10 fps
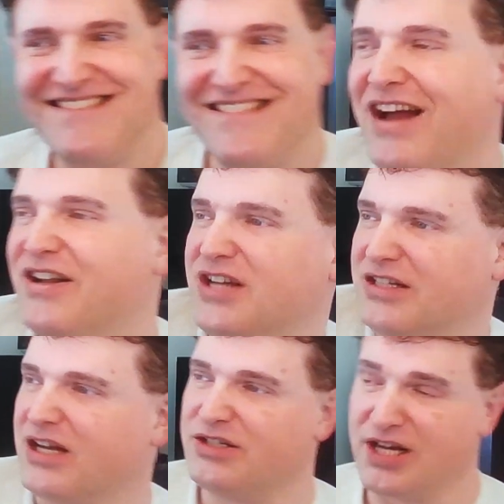I just
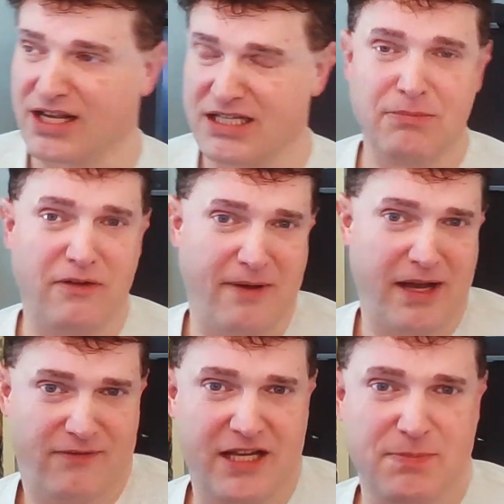got done checking some of my
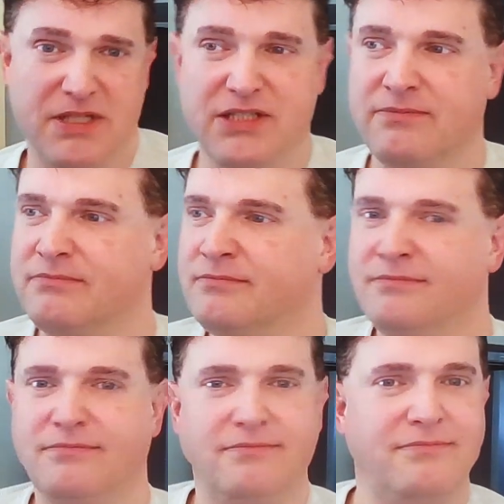investments.
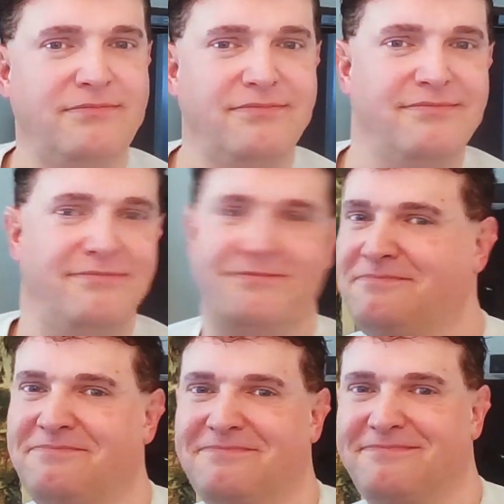
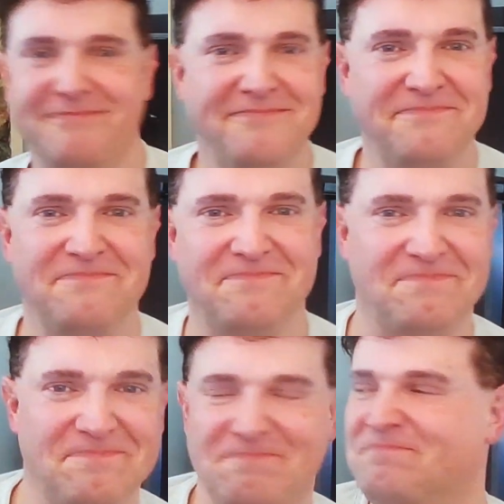
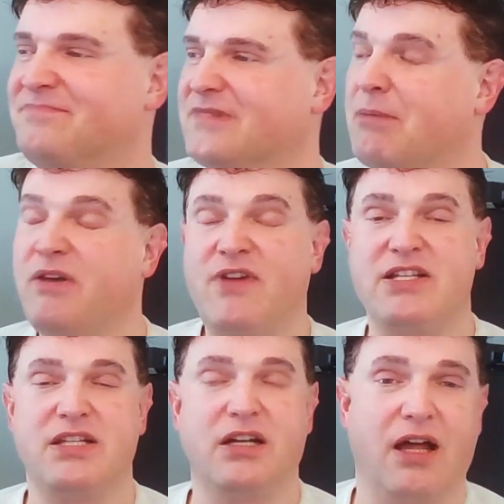I'm
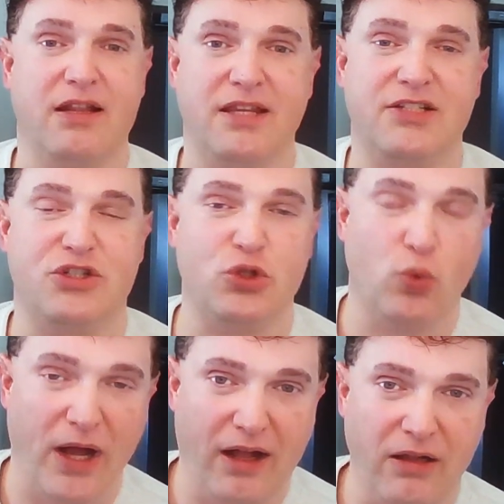invested in a lot of things that do
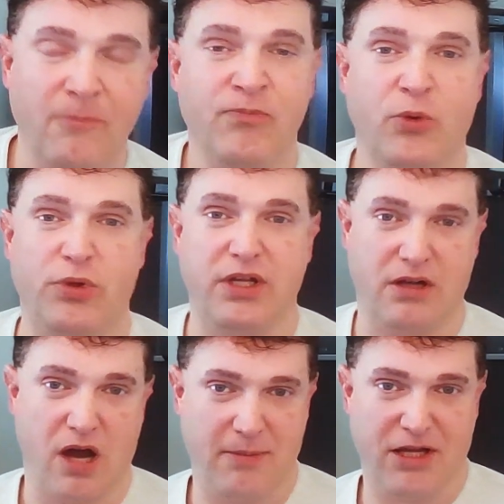well when the
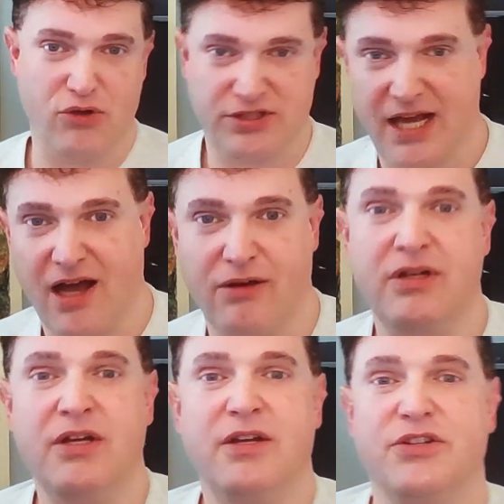economy goes
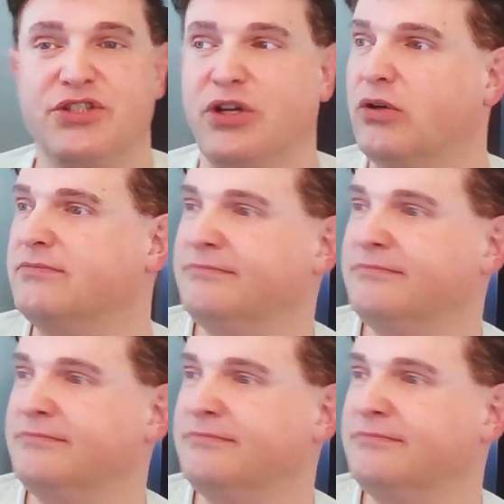down. So,